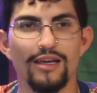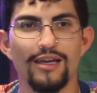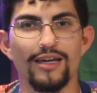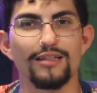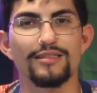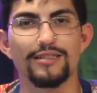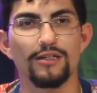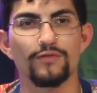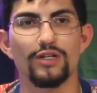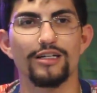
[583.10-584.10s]
And instead
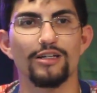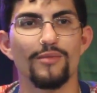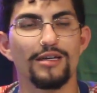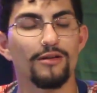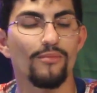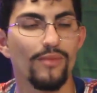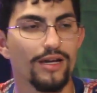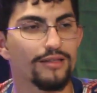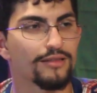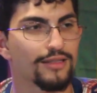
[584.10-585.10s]
of trying to make
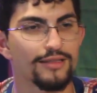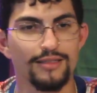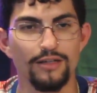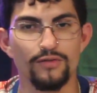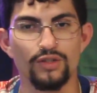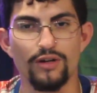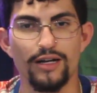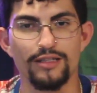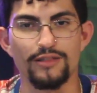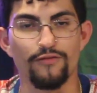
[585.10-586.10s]
amends, instead of
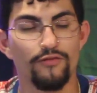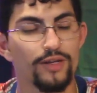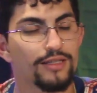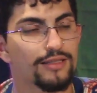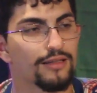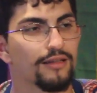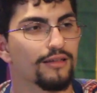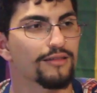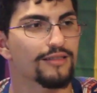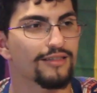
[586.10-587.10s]
trying to fix
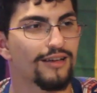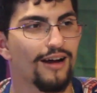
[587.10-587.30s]
things,